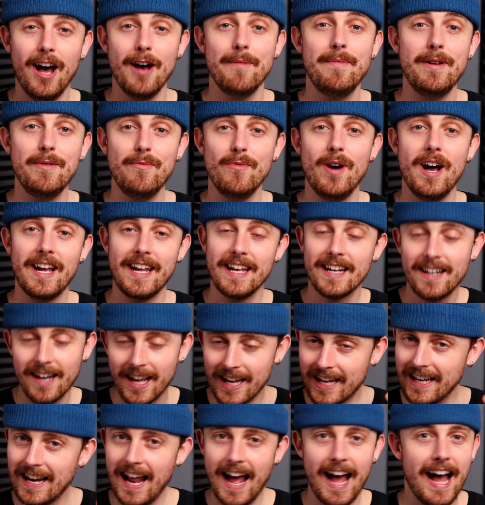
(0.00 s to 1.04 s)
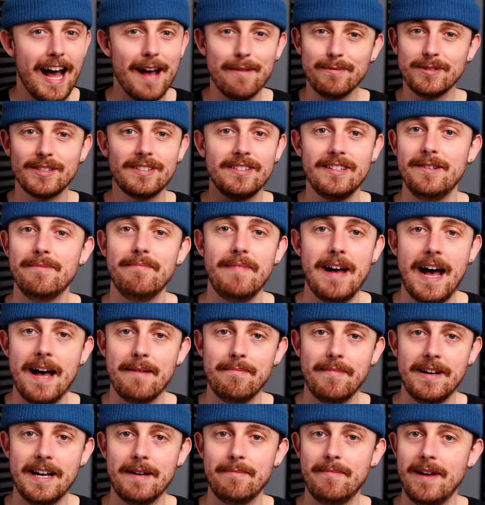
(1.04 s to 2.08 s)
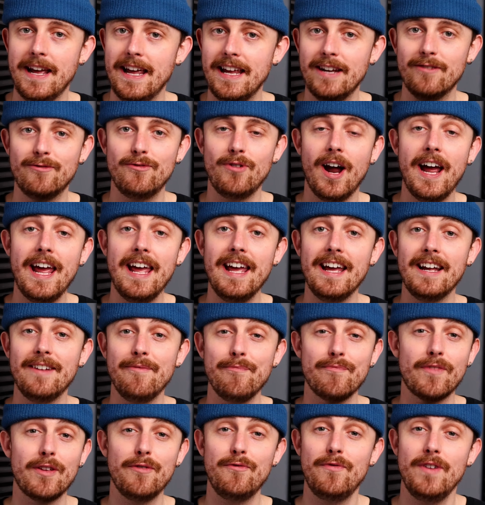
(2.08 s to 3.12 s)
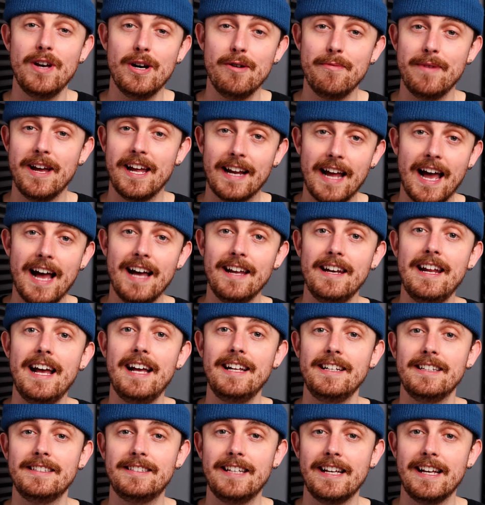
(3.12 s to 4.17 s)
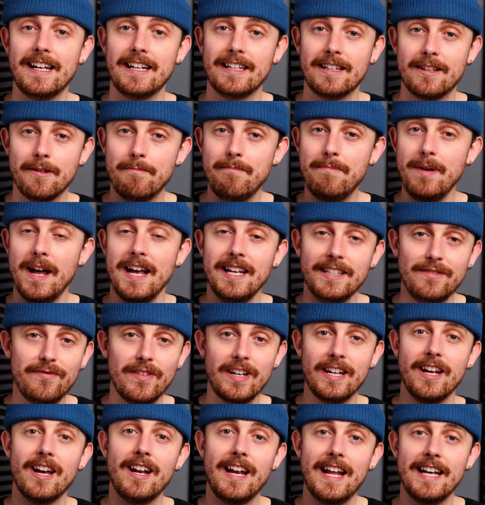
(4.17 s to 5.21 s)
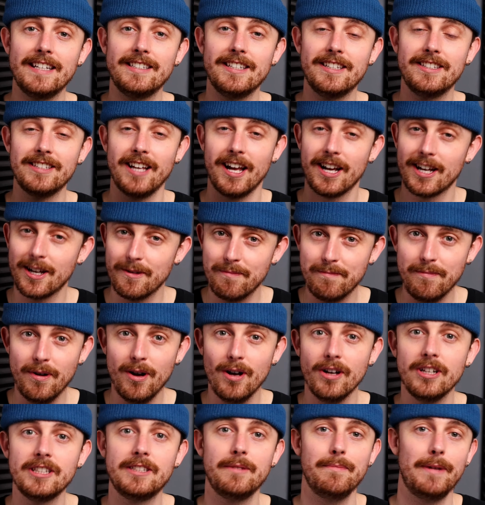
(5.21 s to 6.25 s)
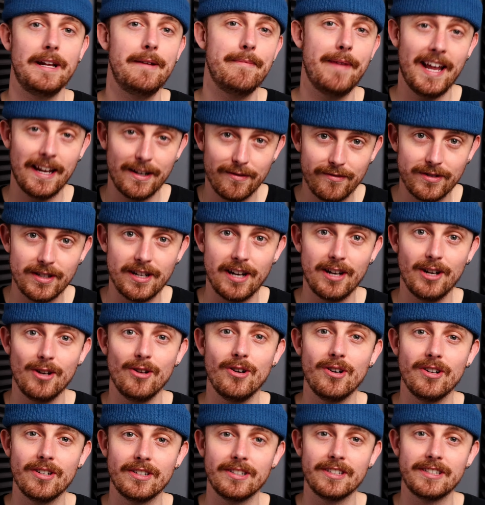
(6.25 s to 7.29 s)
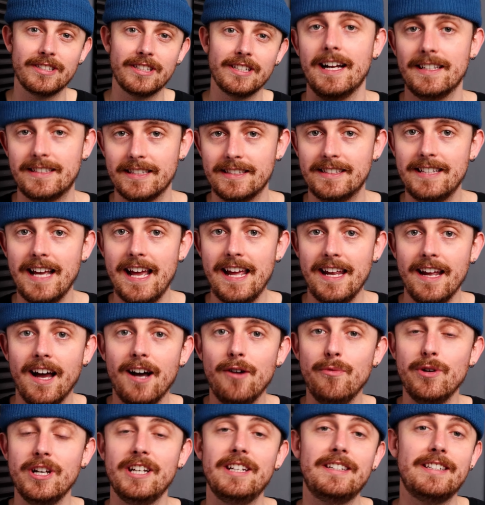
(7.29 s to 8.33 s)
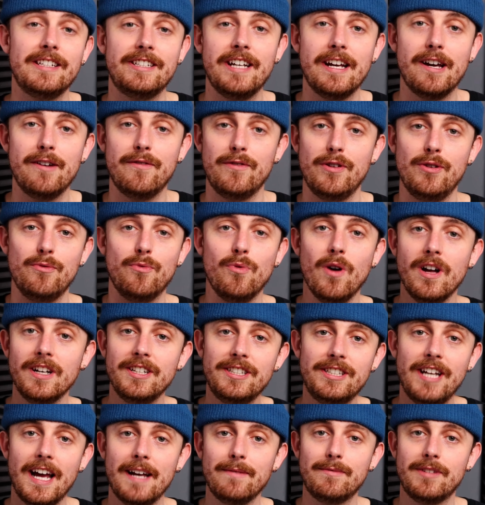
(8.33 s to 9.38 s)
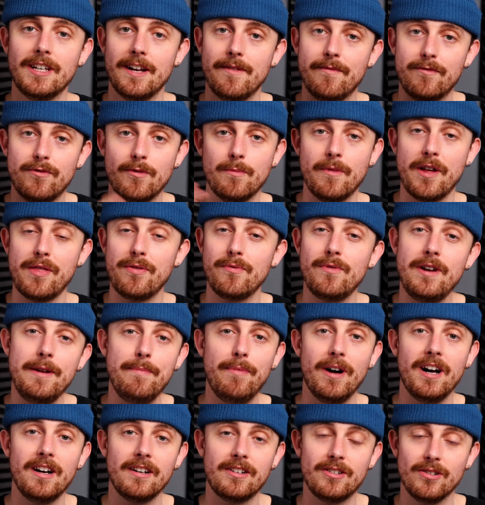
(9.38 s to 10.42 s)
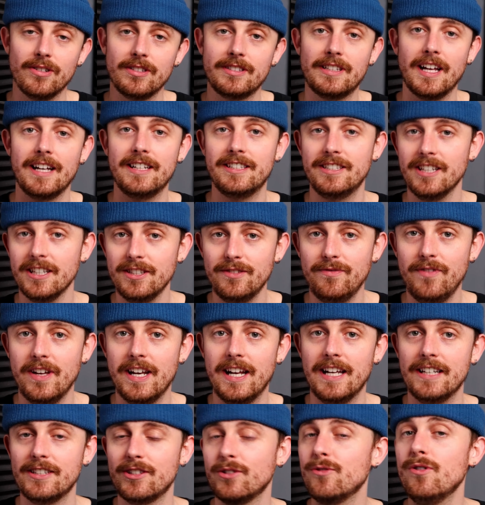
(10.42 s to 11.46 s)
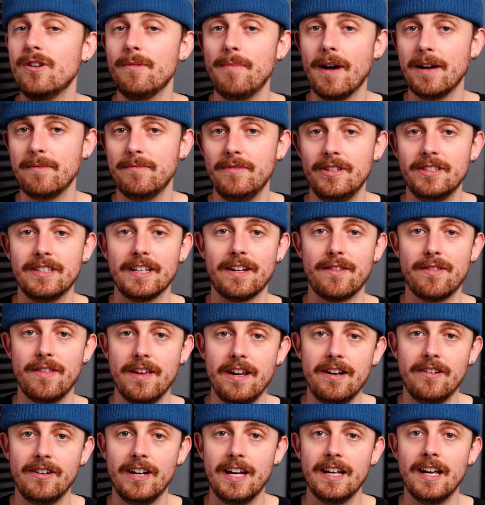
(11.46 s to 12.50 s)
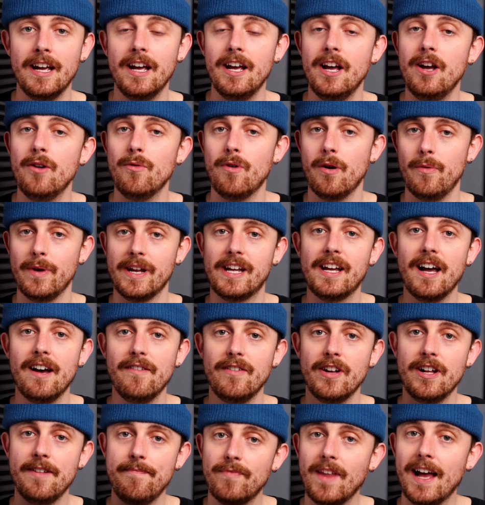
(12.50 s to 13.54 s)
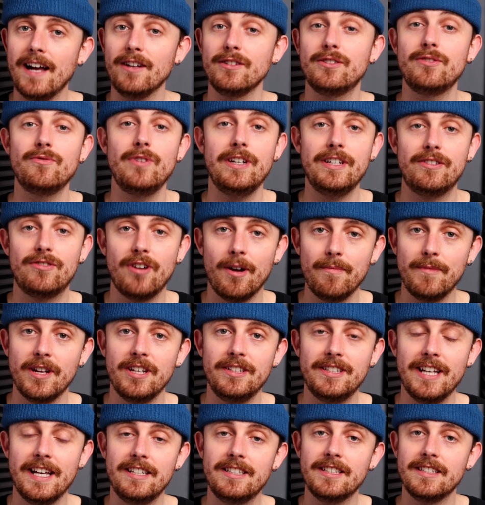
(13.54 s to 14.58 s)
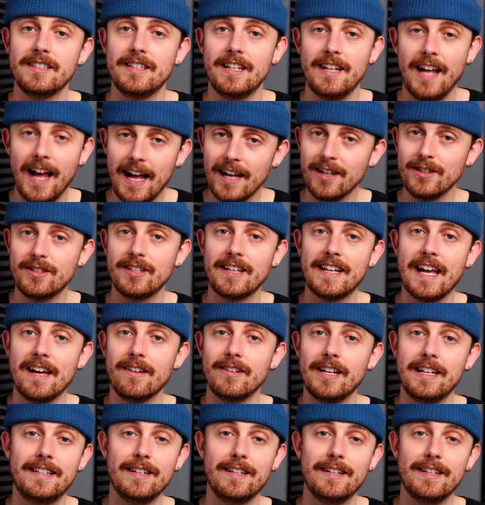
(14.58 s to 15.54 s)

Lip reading: I've been working like an absolute madman, mate, writing, filming, and editing the best video lessons I can possibly make for the launch. And today, I wanted to share with you one chapter from a 3-part course that I just finished all about music theory, where we cover how to read drum notation, how to count in